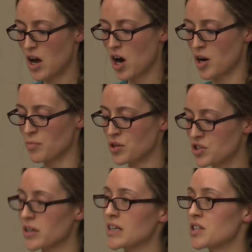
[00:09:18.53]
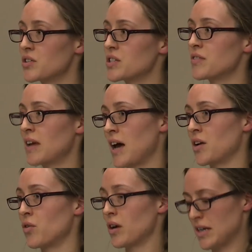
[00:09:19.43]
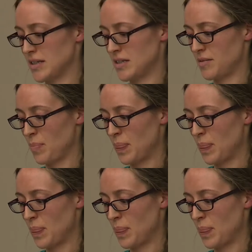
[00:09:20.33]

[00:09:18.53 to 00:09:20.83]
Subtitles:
are mutually exclusive categories.